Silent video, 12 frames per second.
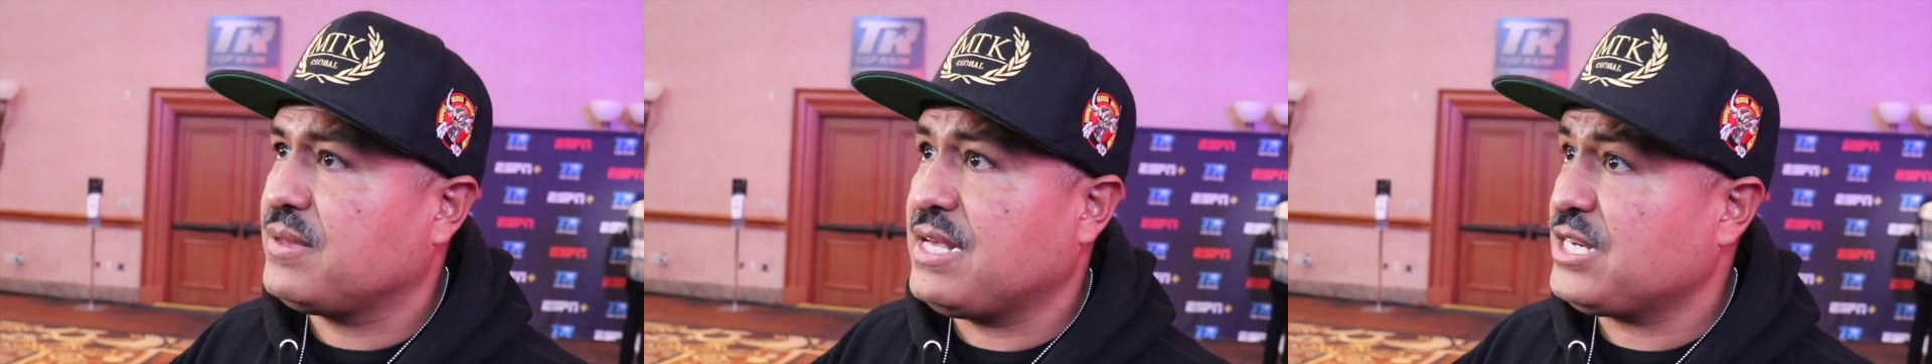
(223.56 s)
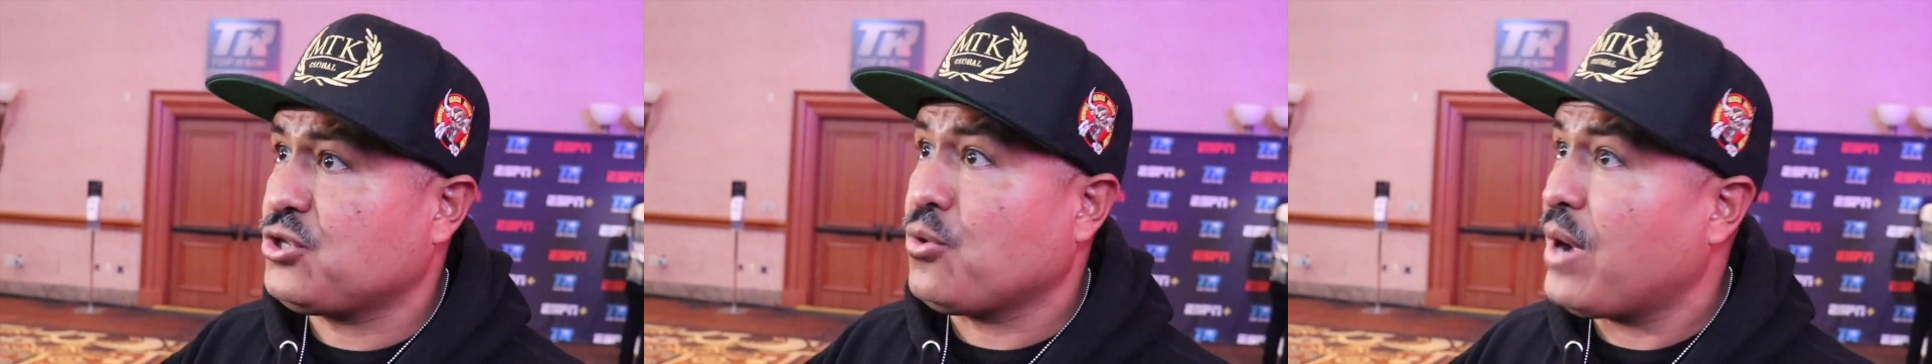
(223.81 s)

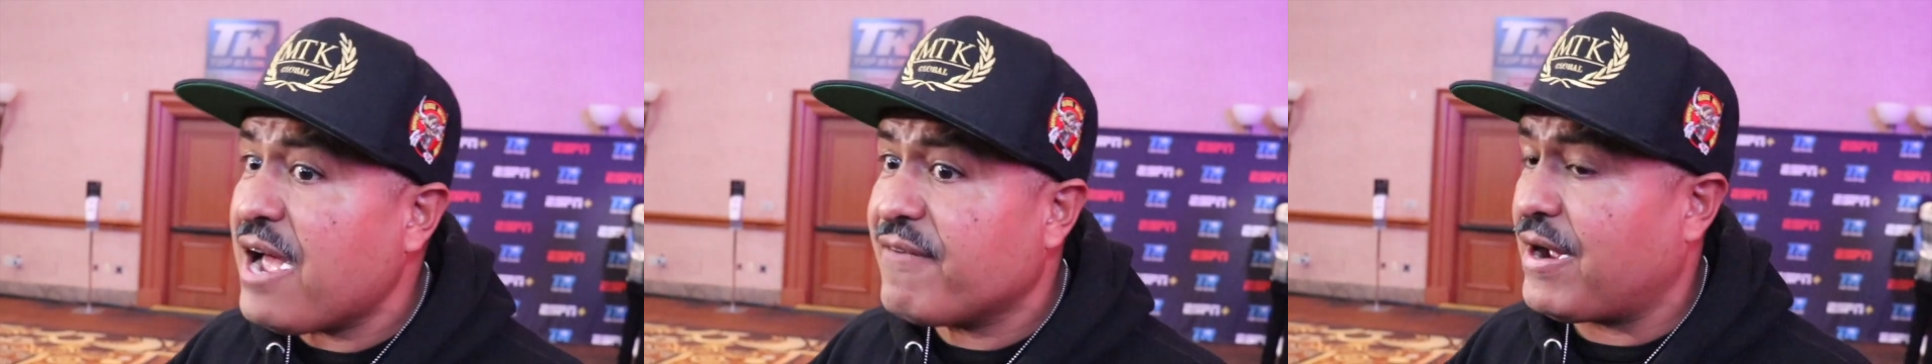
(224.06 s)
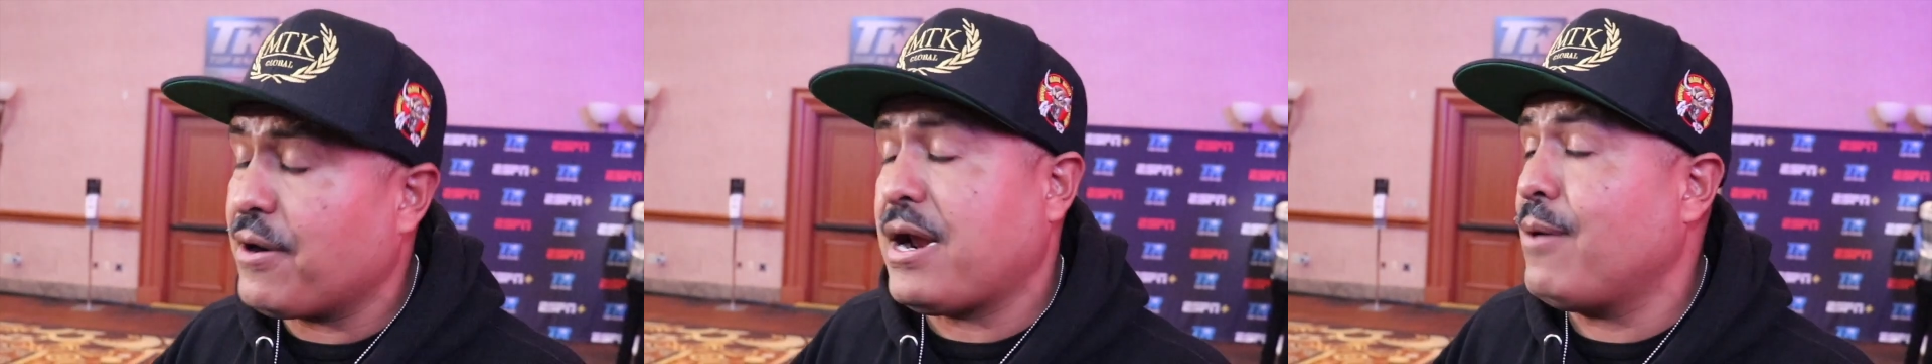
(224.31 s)
they still
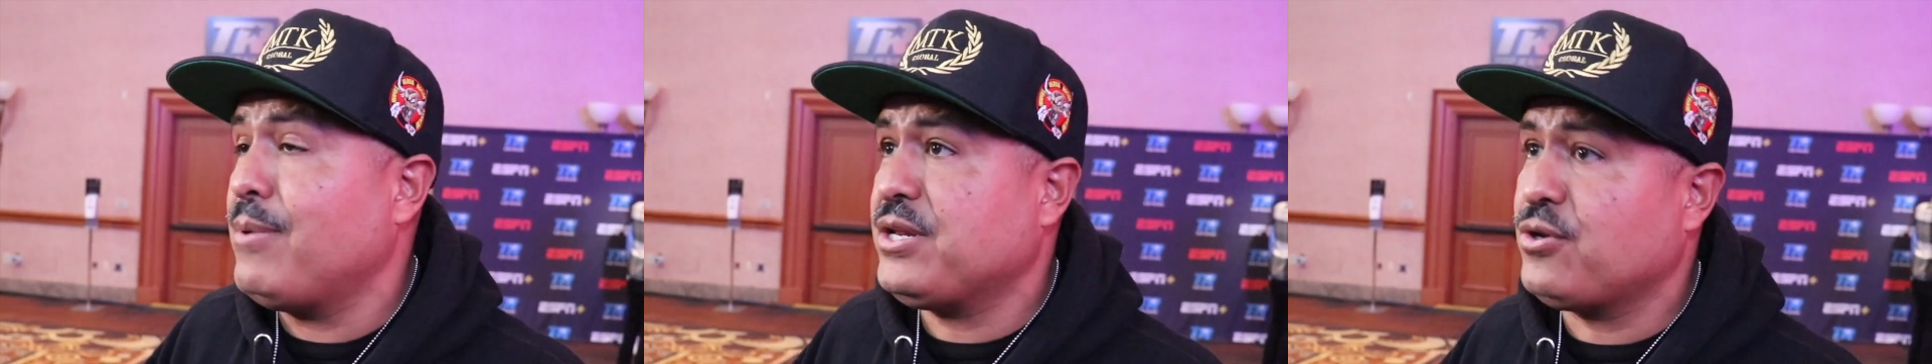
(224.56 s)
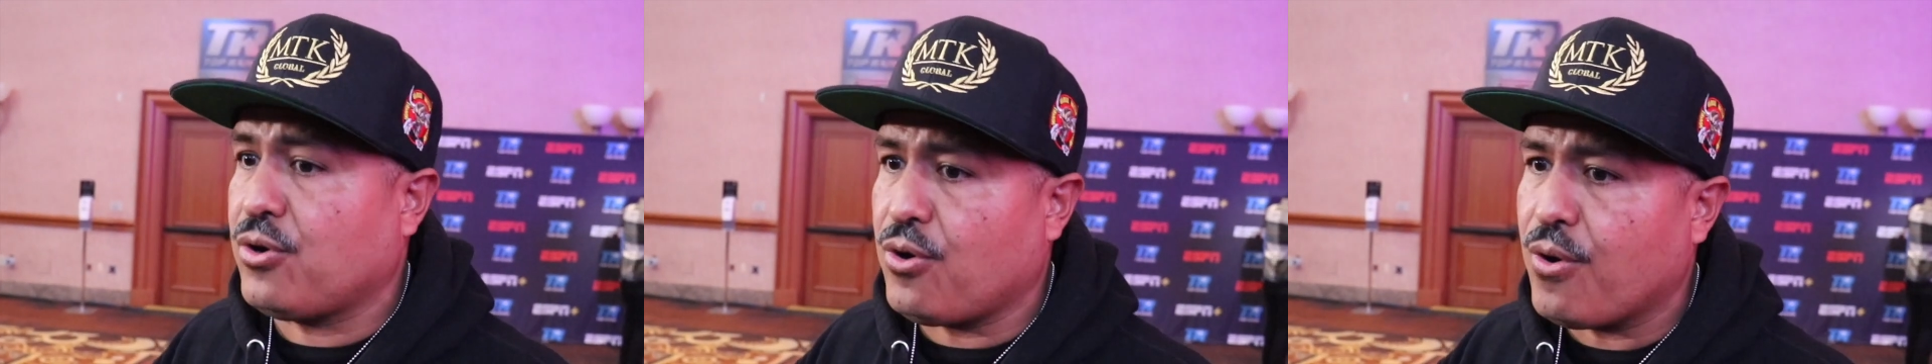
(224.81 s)
have. I
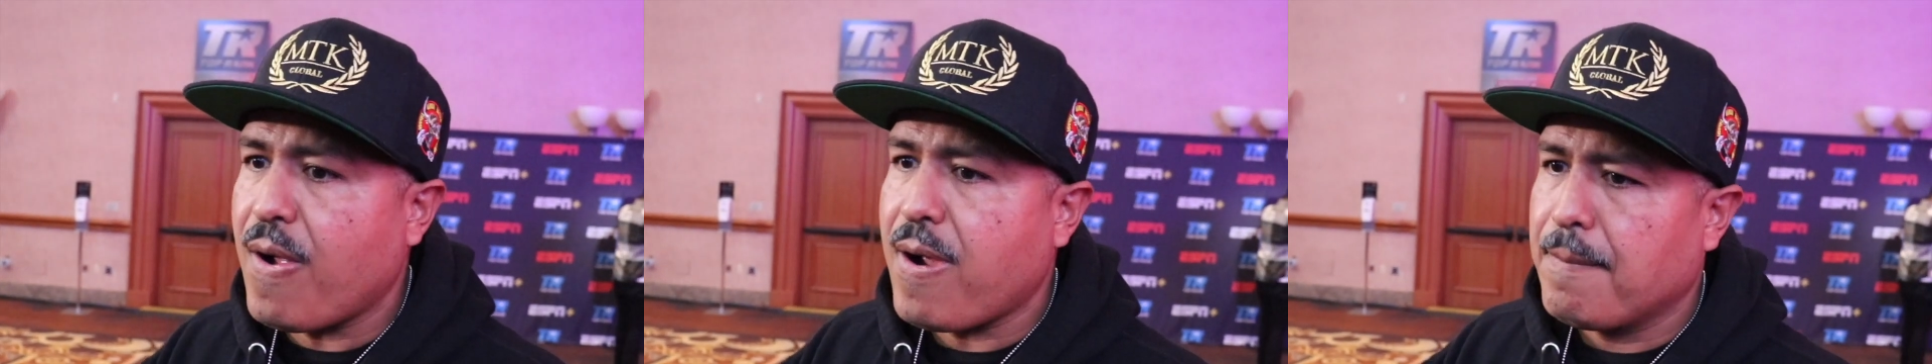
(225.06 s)
really don't know.